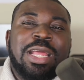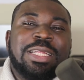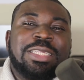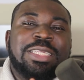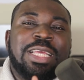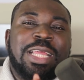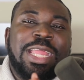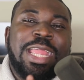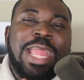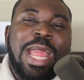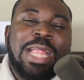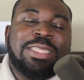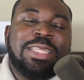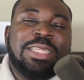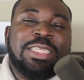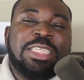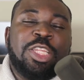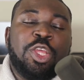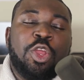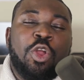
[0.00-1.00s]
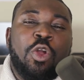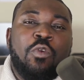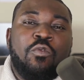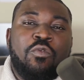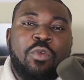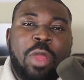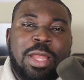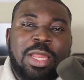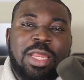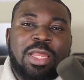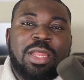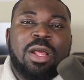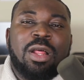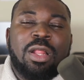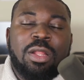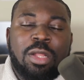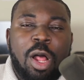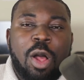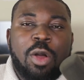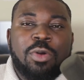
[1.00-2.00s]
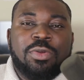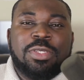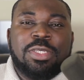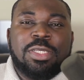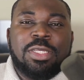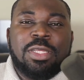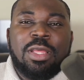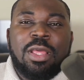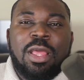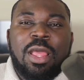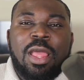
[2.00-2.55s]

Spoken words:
to get the deal ready to close.